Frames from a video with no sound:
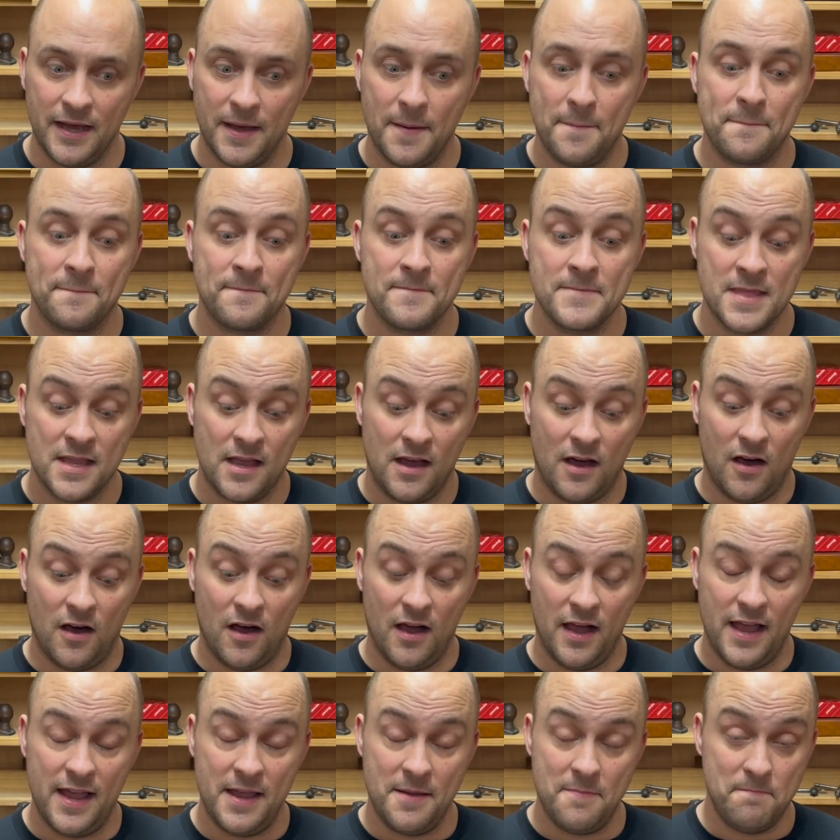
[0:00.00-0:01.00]

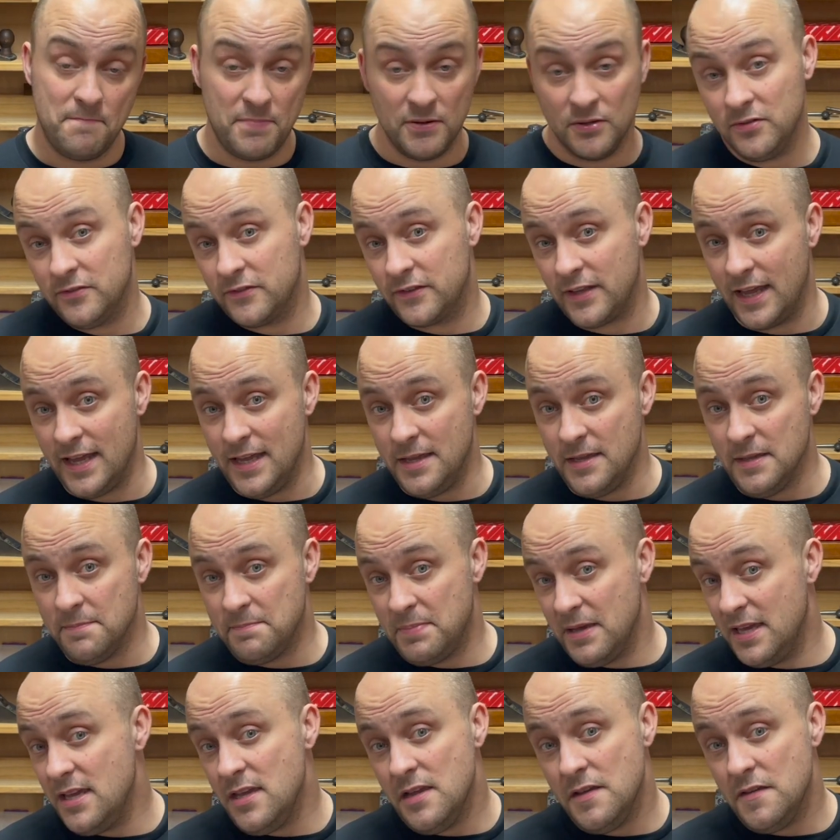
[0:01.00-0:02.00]
I built a
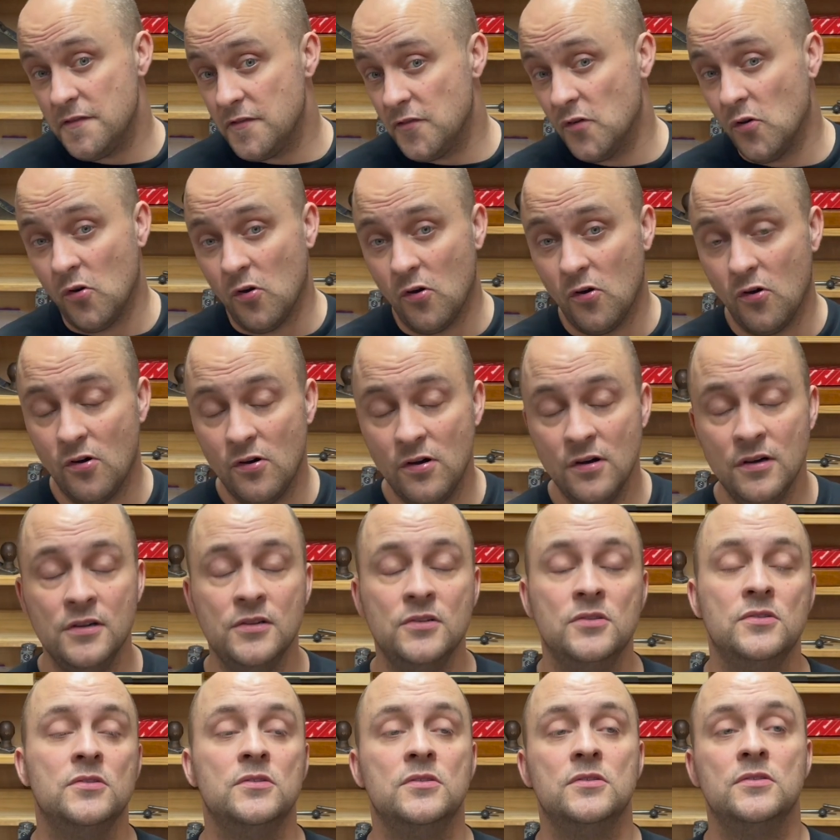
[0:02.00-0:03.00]
P4
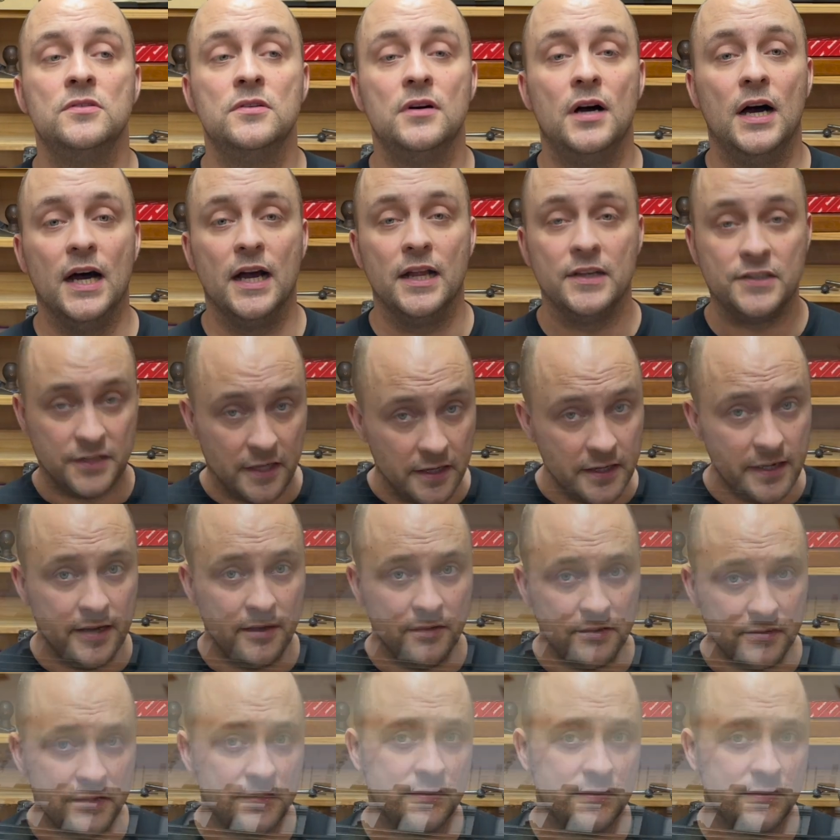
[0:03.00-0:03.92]
turnout